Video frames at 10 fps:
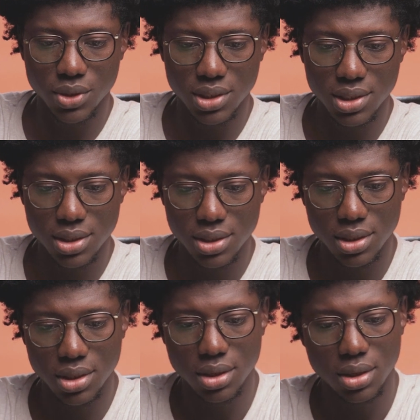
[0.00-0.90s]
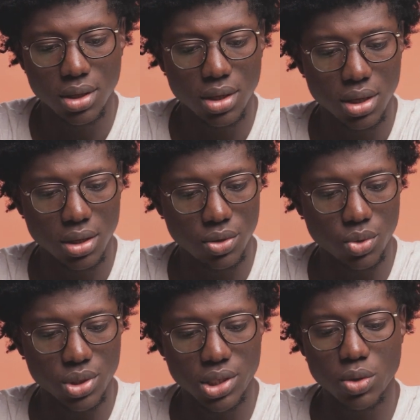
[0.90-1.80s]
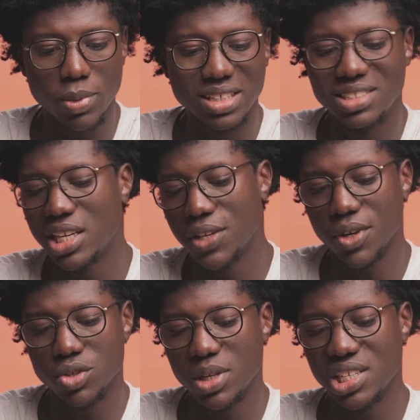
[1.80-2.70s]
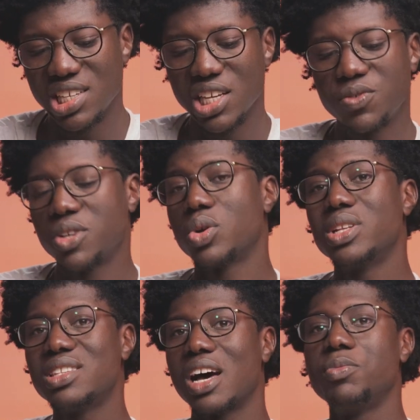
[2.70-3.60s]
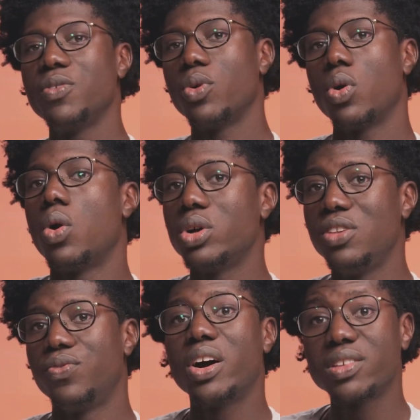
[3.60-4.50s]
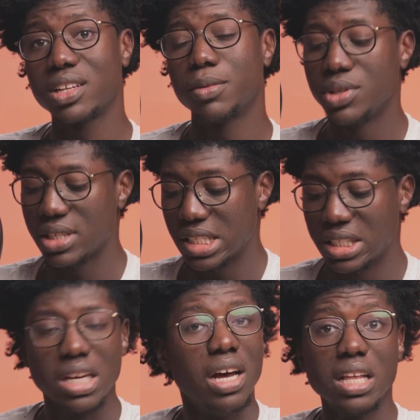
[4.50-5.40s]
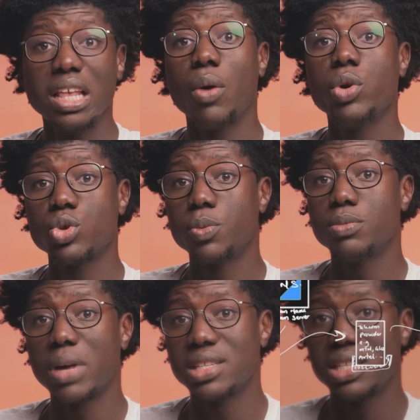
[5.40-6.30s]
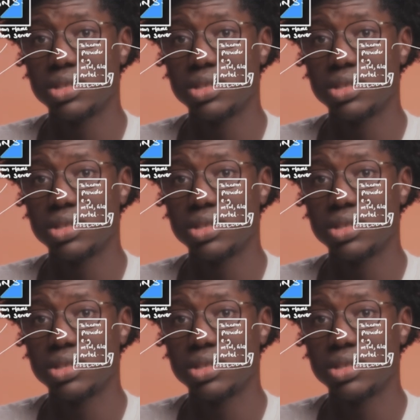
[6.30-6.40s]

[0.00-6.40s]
for this. Because there's so many JS files, so many CS files. All this is happening for all the files that are being set. Now, there are ways to optimize